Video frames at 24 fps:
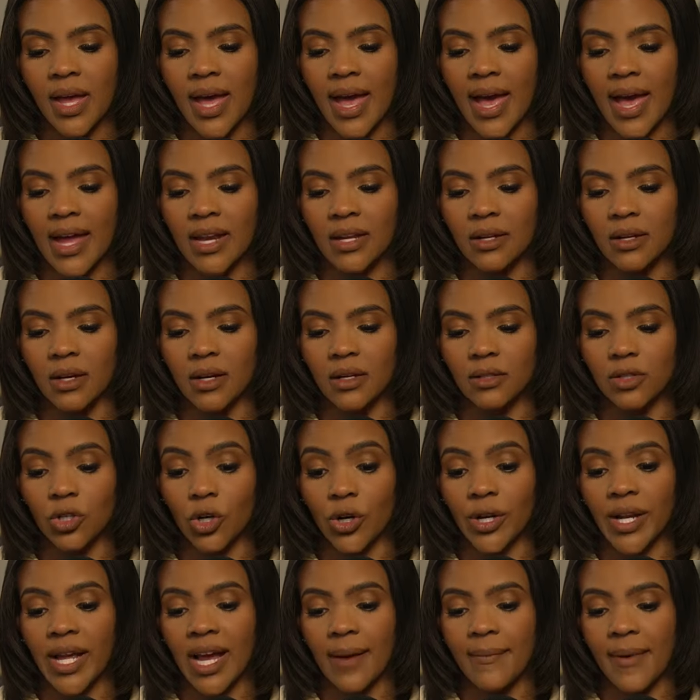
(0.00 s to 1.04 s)
and
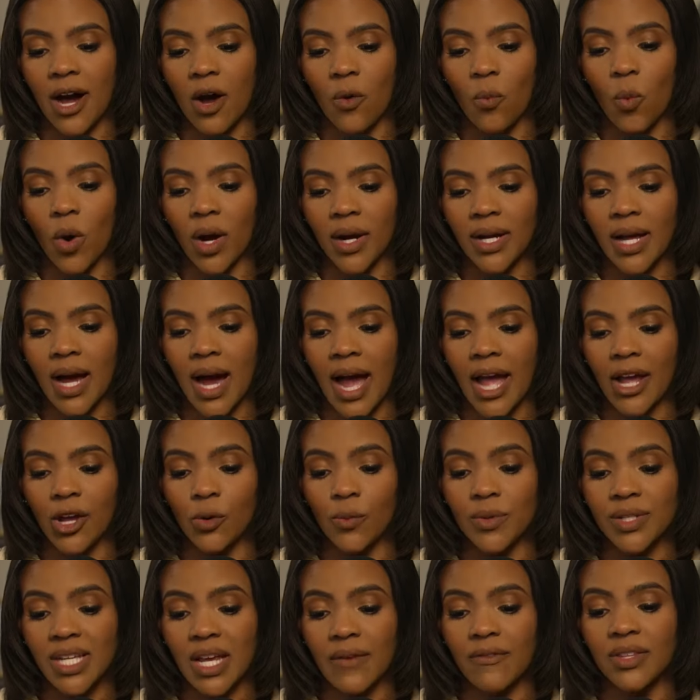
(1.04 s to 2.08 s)
learning about one guy
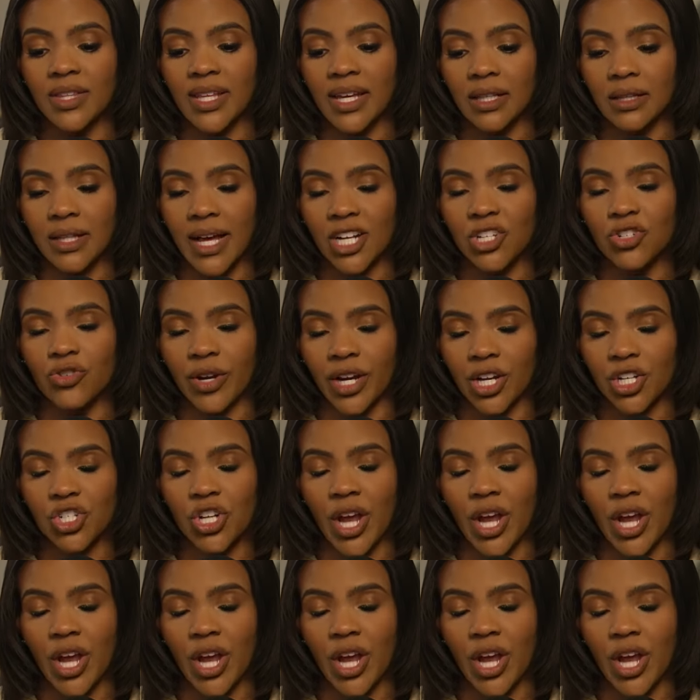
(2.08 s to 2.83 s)
who was given the electric